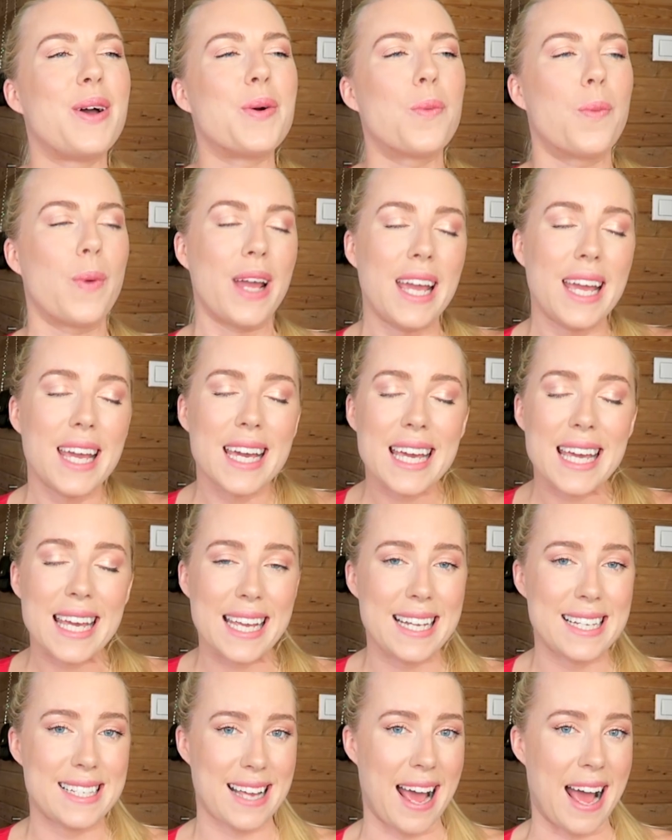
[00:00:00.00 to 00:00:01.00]
We
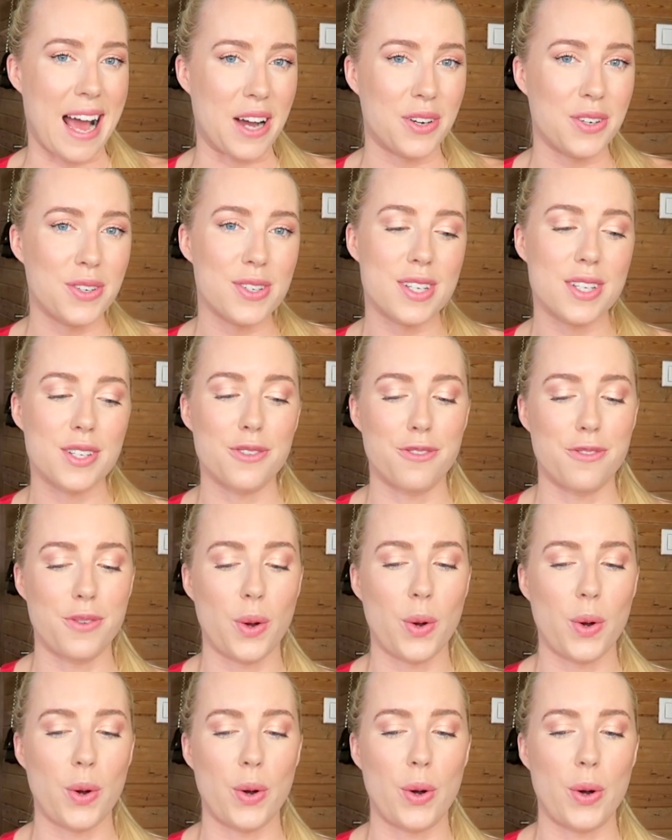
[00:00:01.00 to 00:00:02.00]
eat out
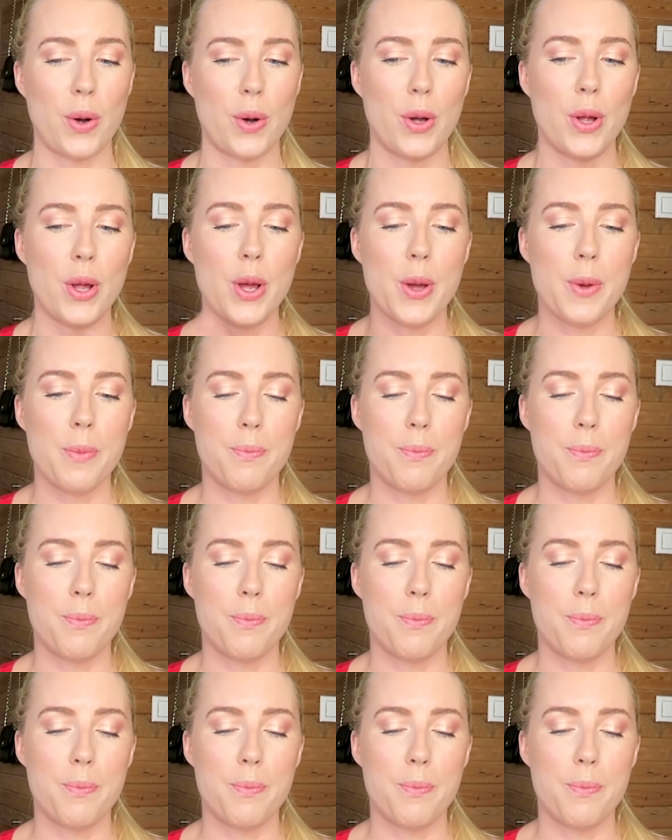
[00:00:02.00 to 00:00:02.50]
for